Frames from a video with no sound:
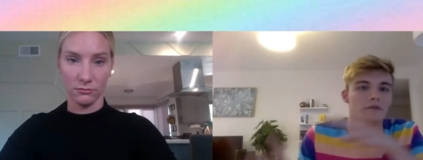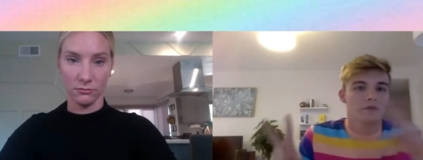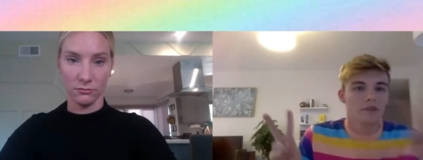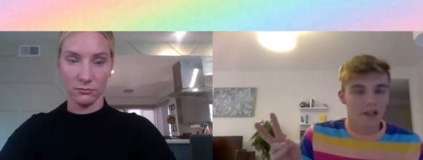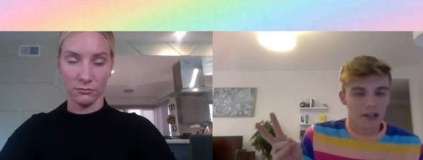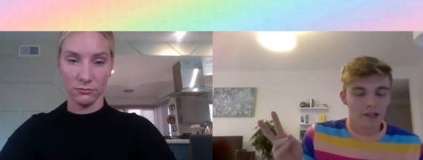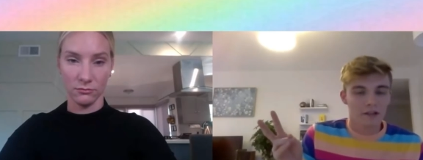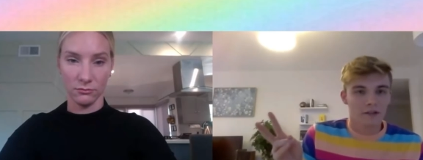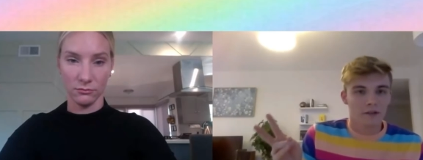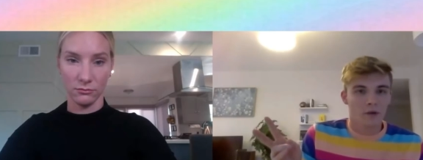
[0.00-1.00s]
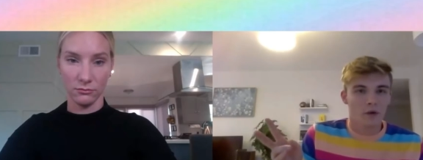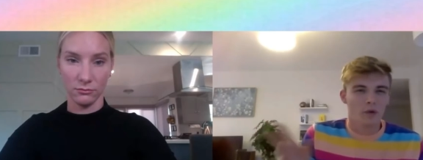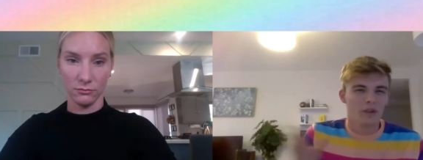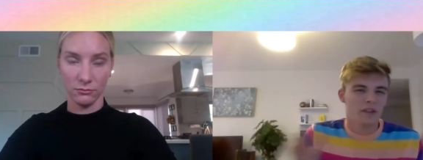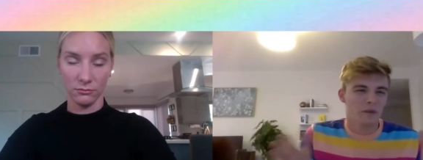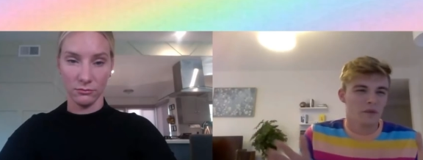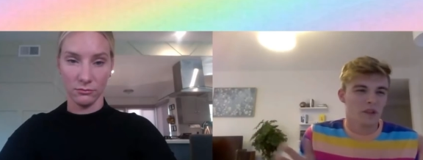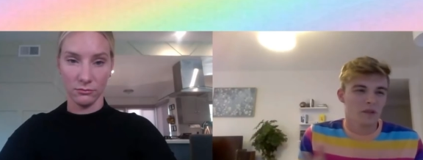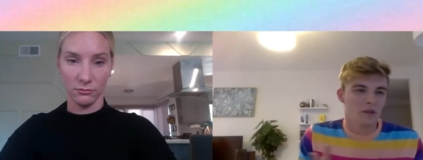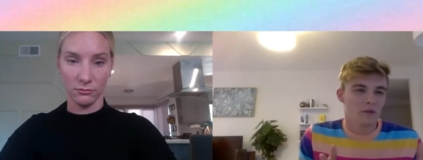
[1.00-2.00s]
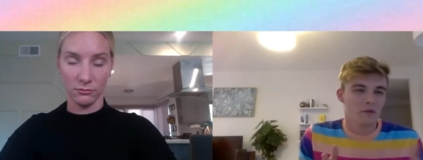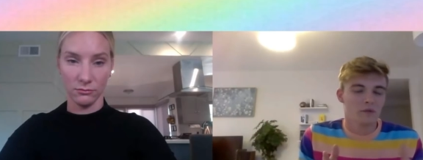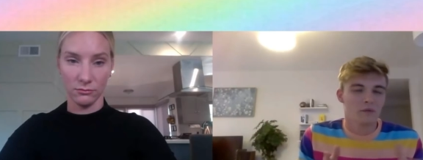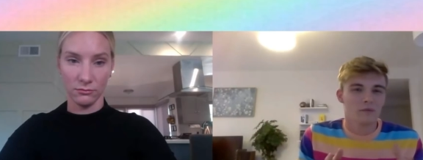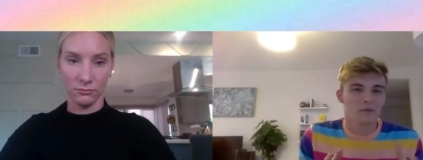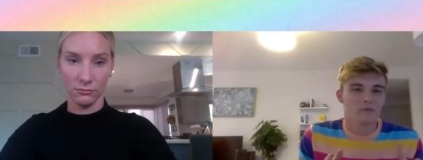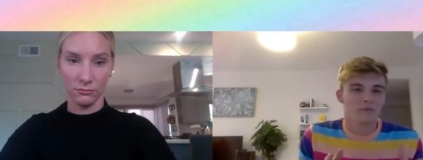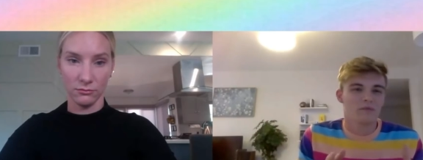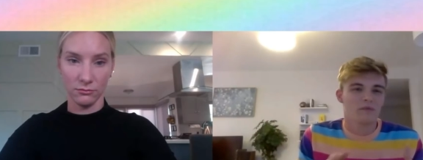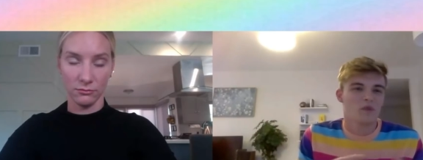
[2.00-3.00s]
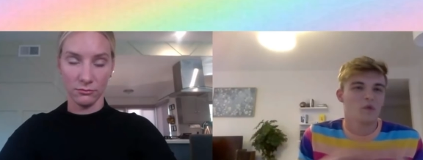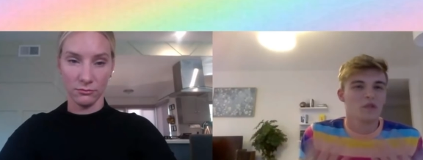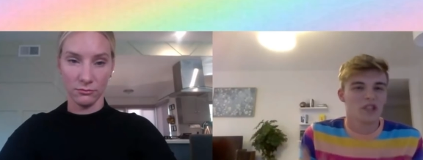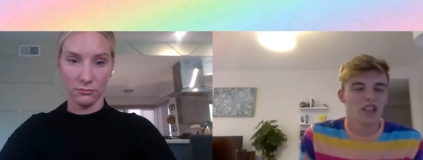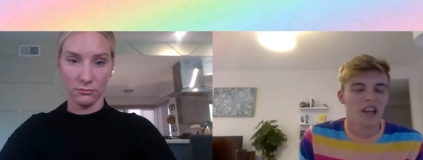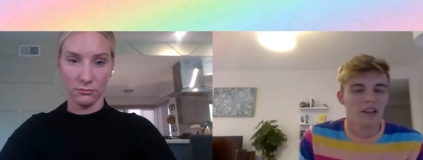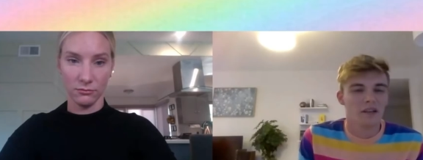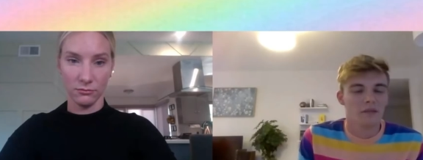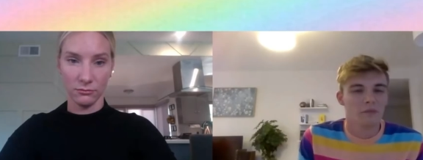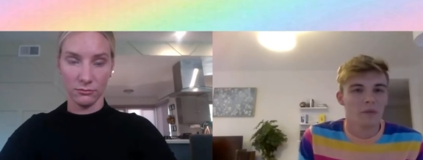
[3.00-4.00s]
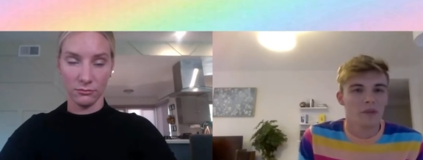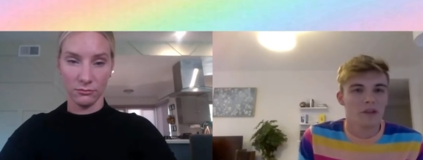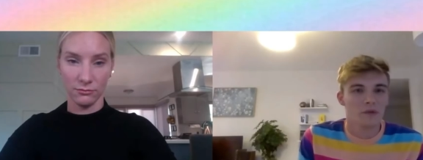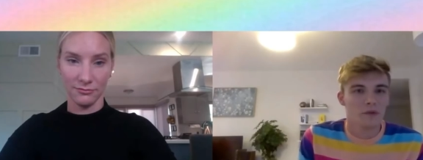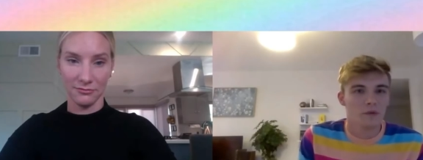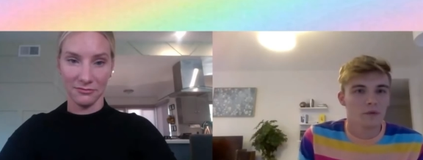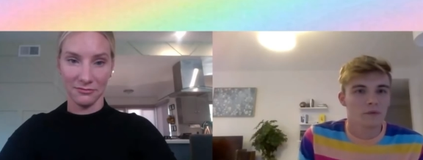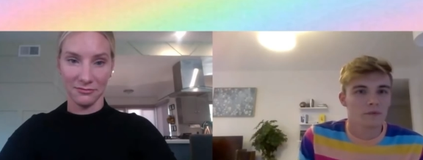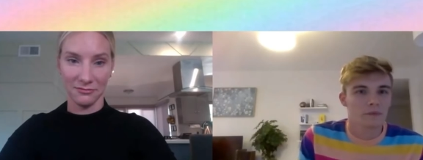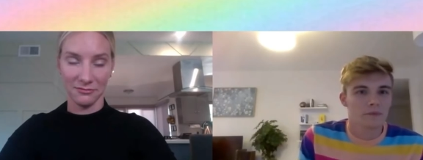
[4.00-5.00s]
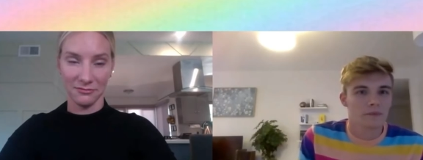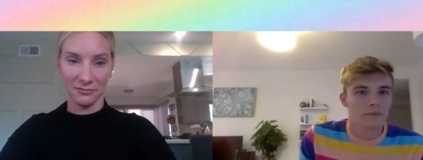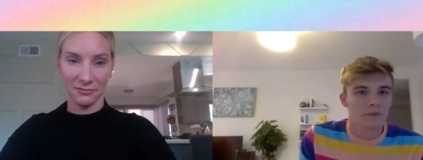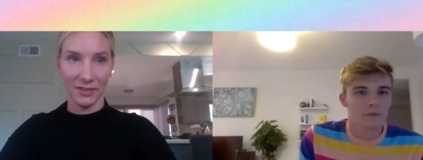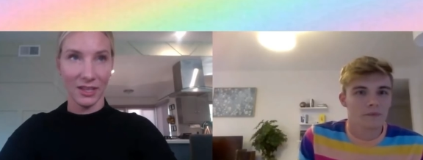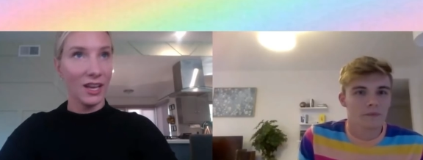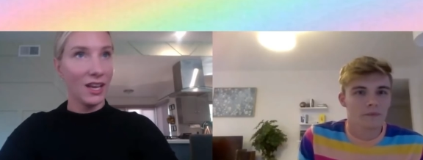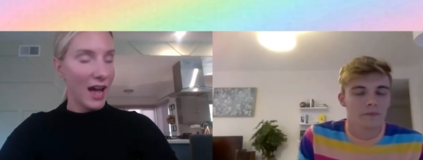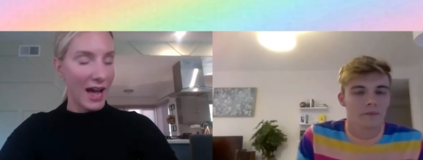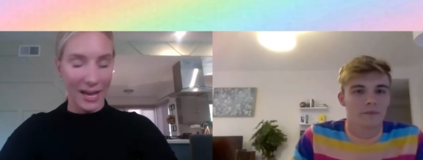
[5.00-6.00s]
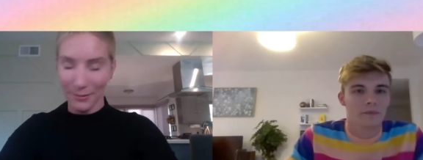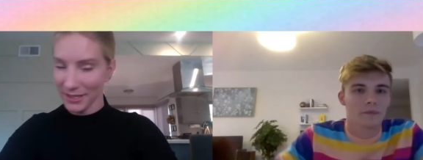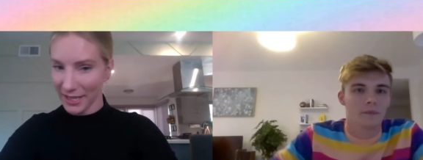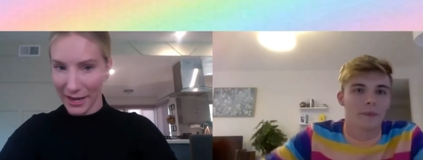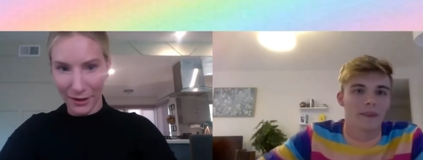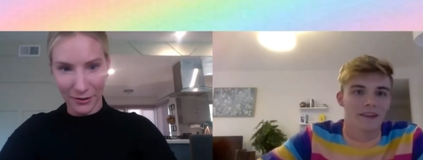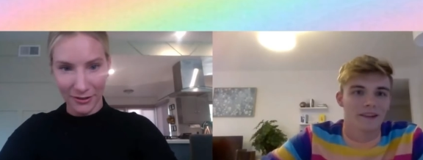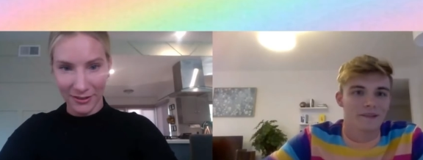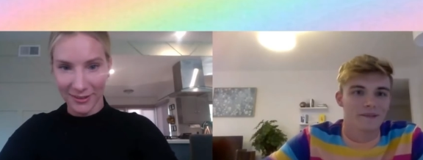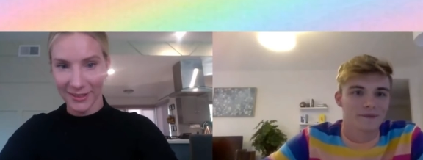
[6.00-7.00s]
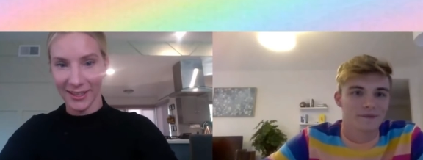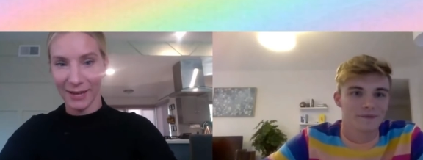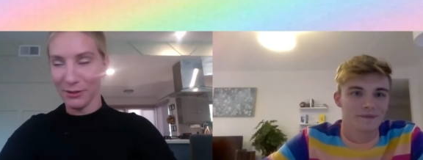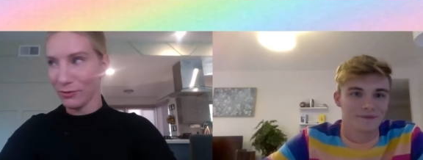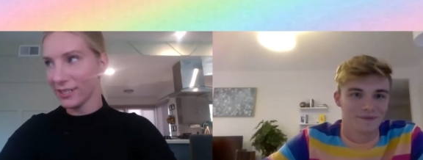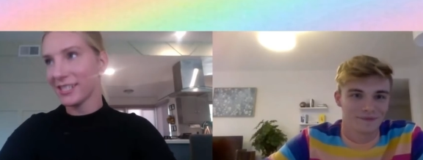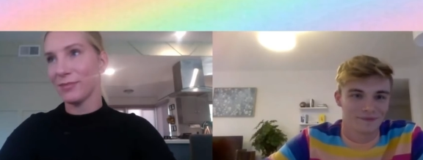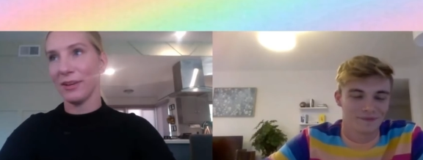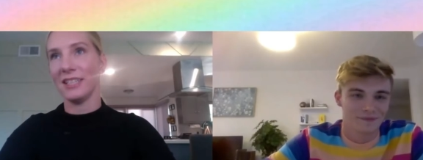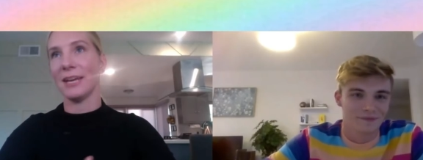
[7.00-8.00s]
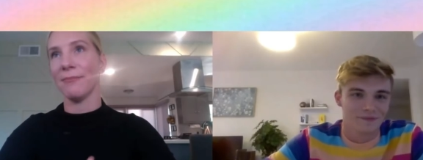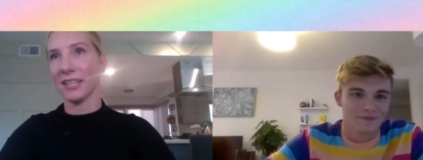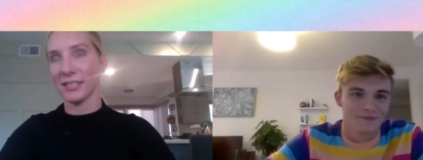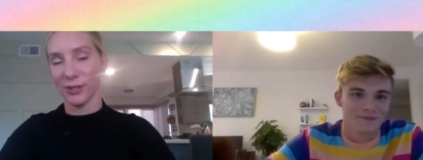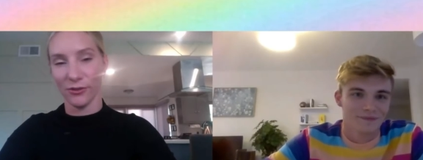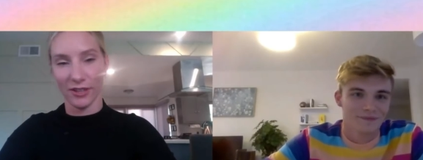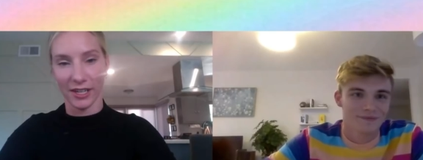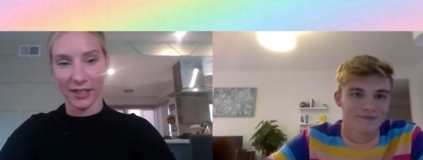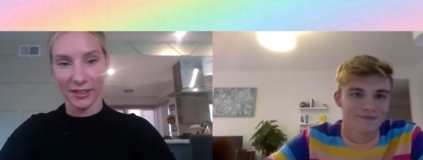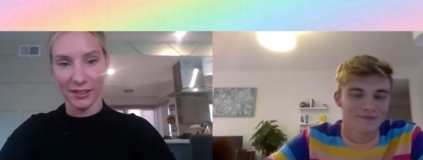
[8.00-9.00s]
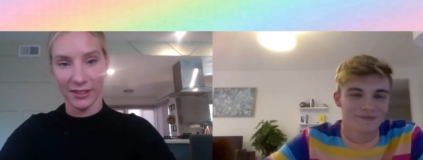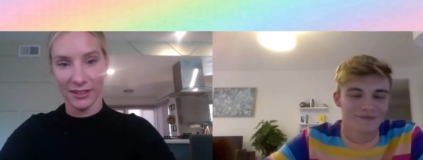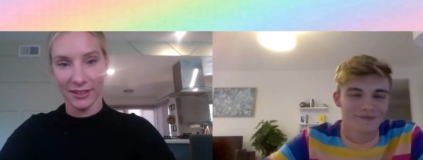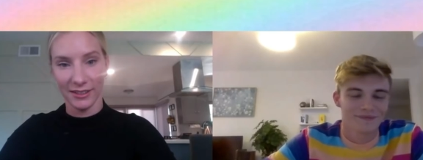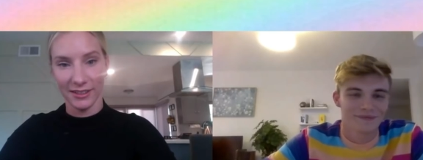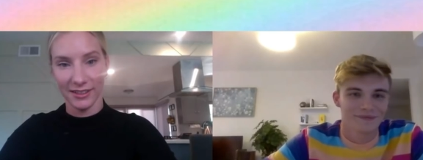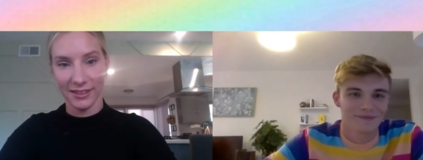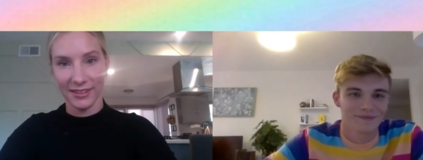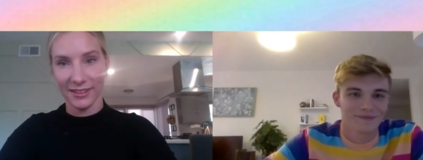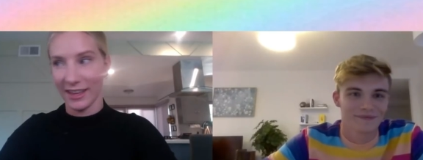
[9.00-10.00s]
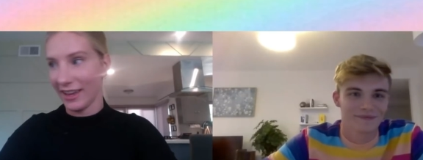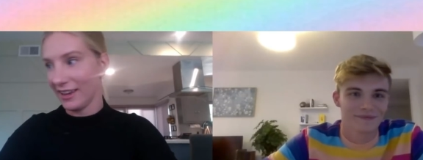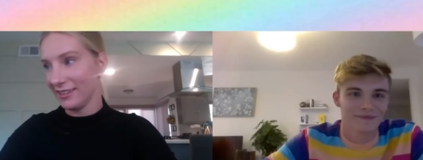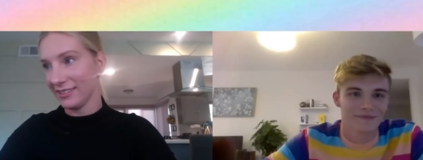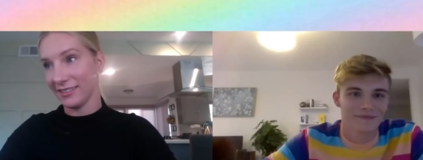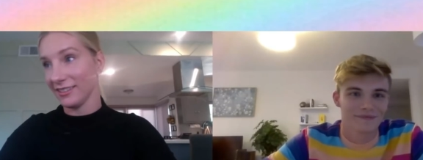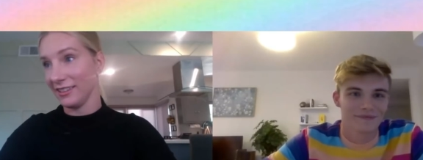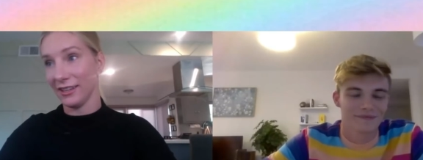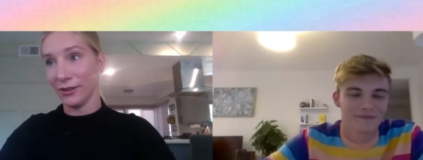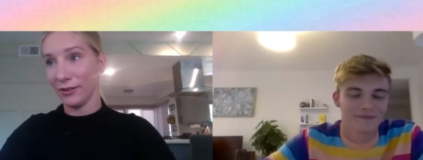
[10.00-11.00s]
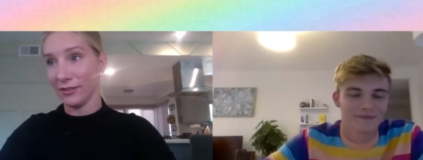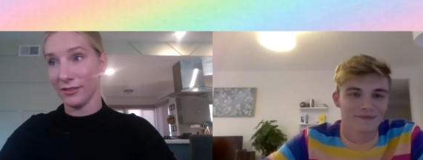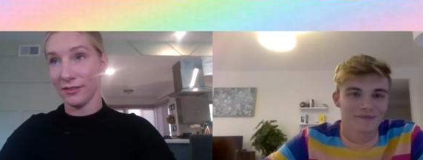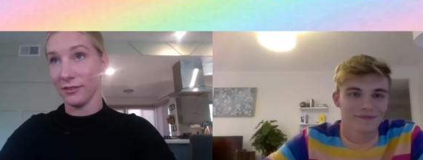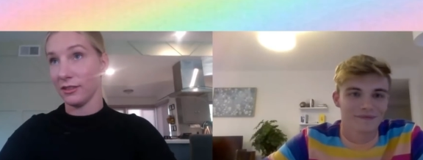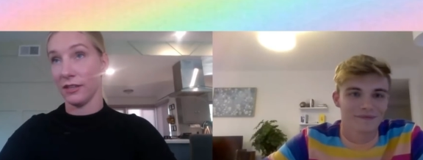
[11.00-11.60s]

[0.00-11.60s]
Speaker 1: the Gleeks, or is it something you too shy maybe to do?
Speaker 2: I'd be down. I mean, once this pandemic's over, and you know, if